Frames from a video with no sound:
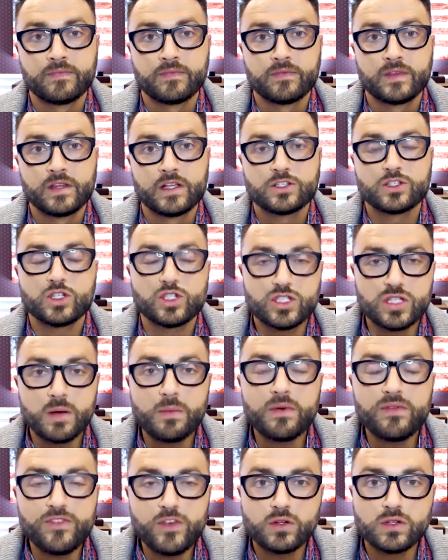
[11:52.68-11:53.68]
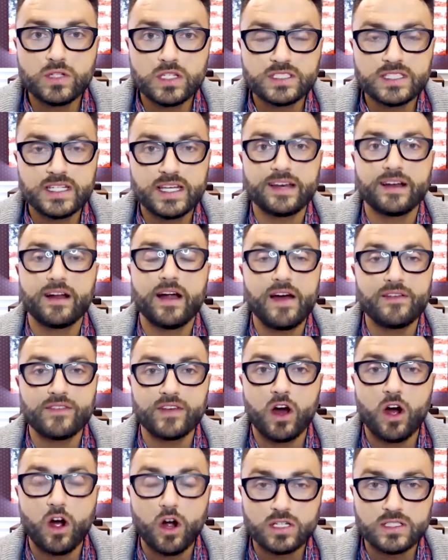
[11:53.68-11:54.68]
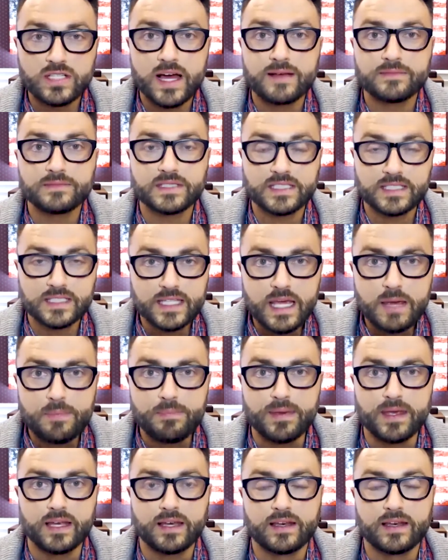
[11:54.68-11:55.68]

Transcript: So some of you listening are having a hard time sleeping.